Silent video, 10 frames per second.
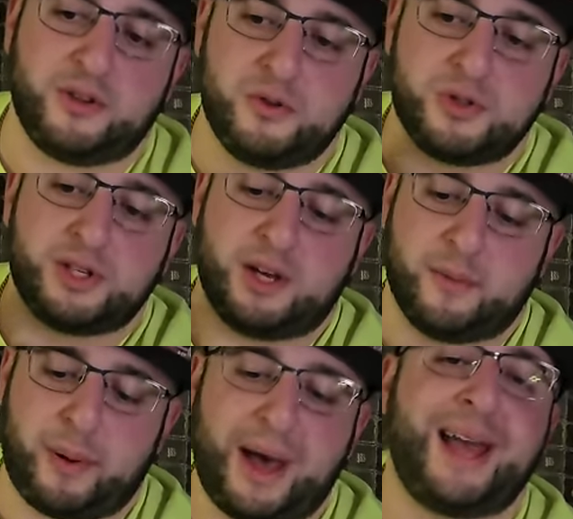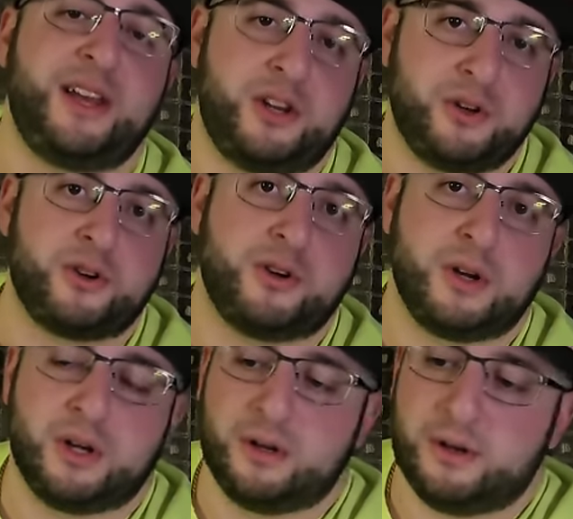losing a pioneer
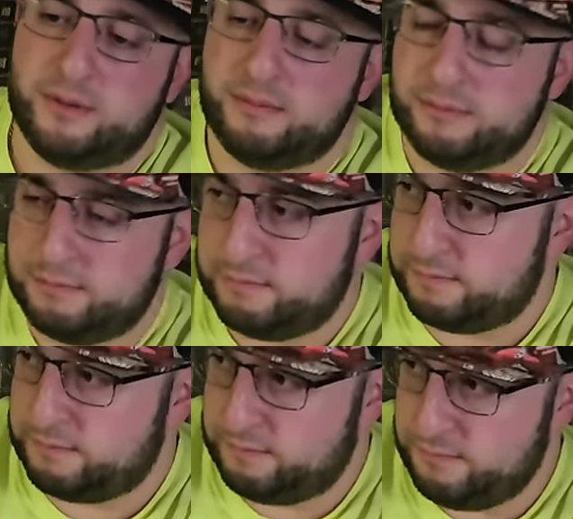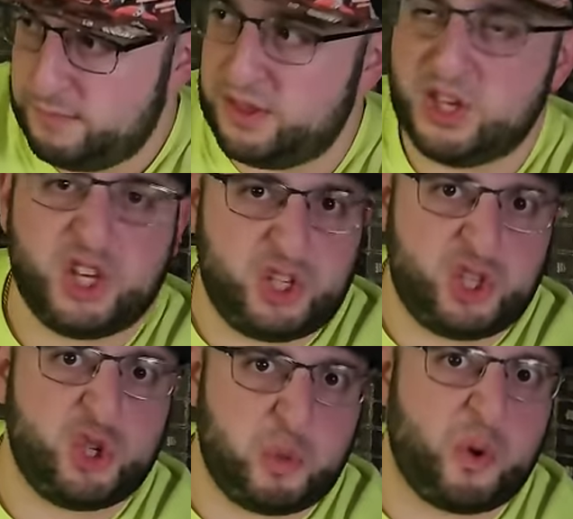in the
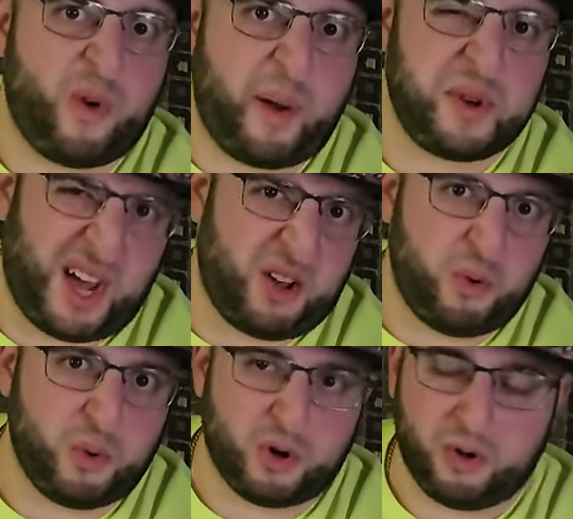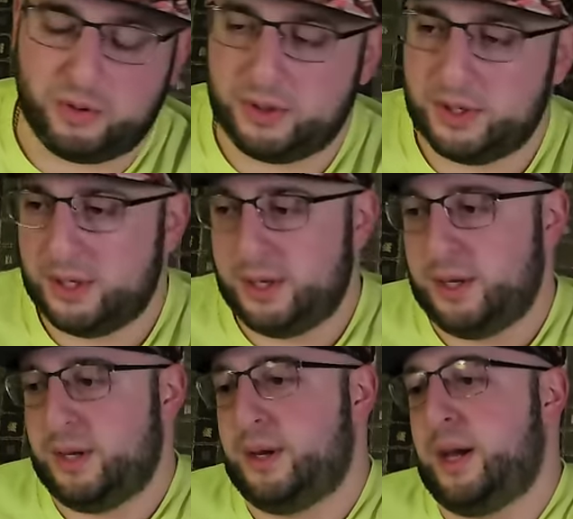consumer reptile world
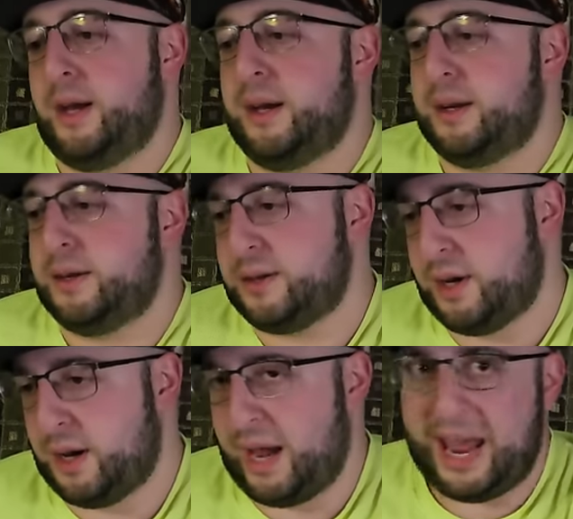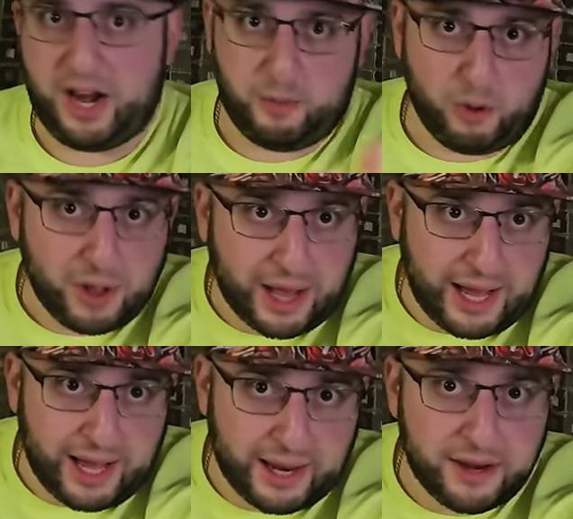and uh, Animal
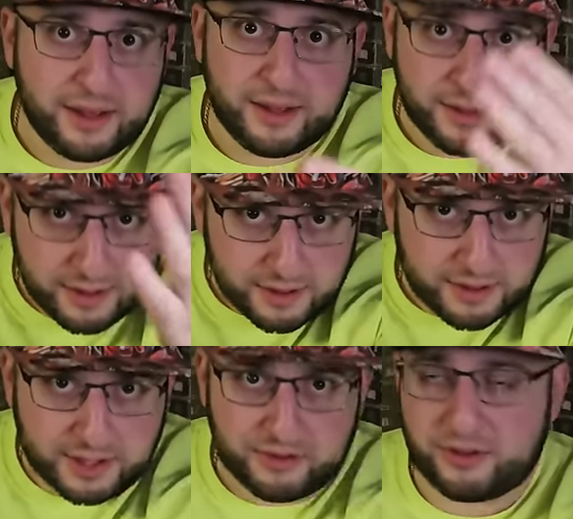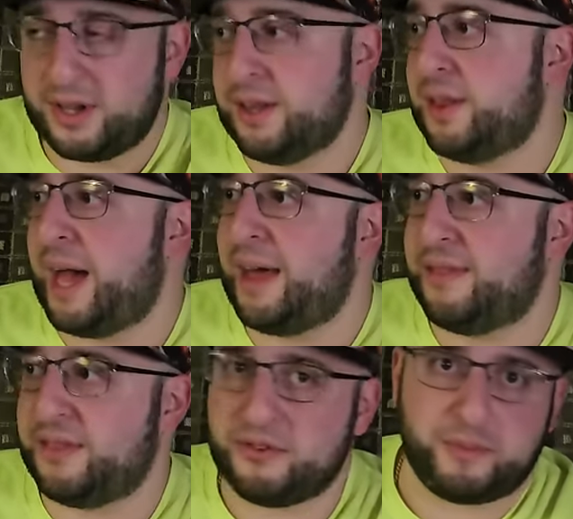Con, things like
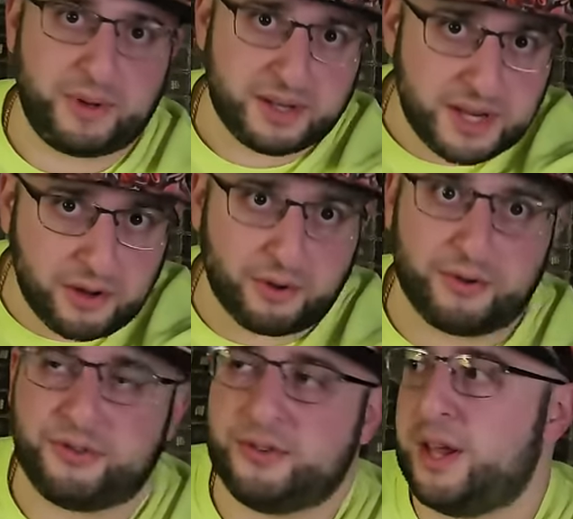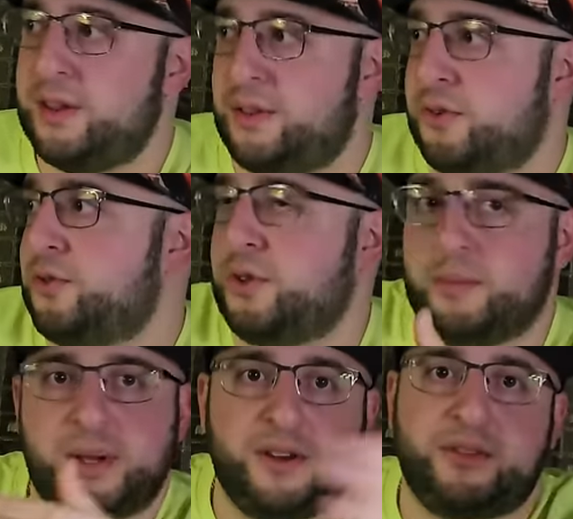that. Those are big deals, and those are there
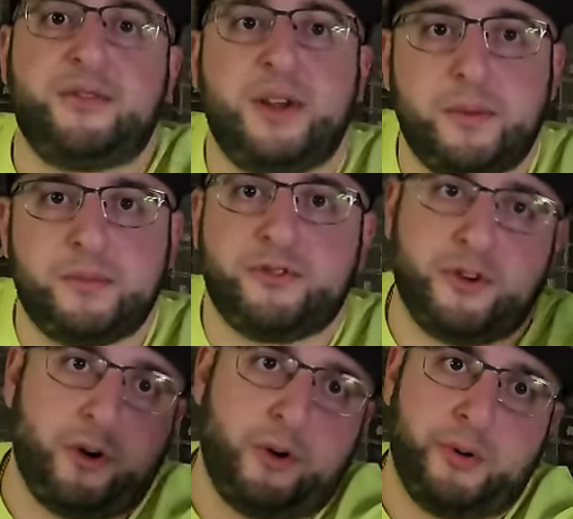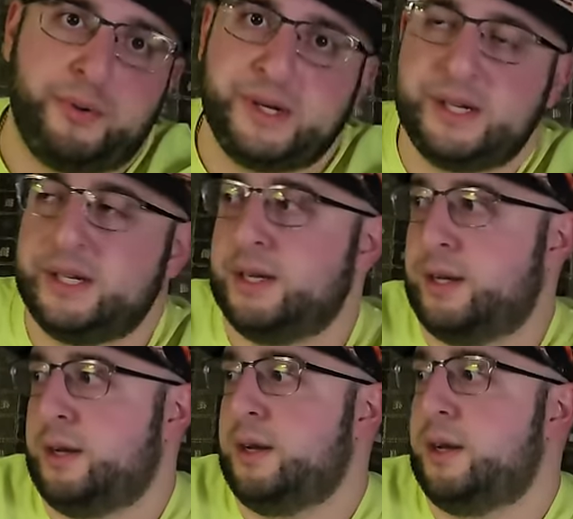because of him. So,
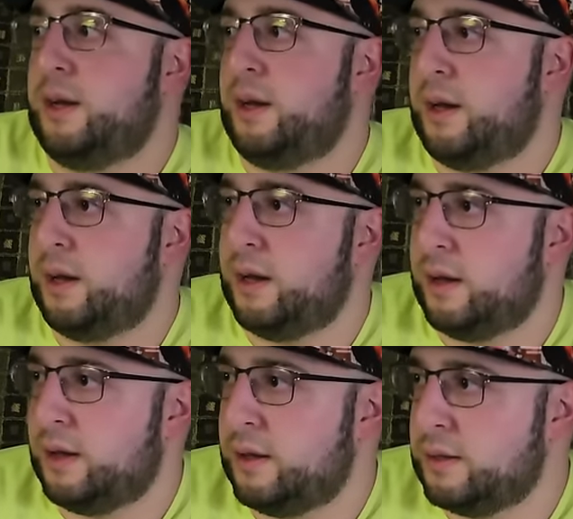uh,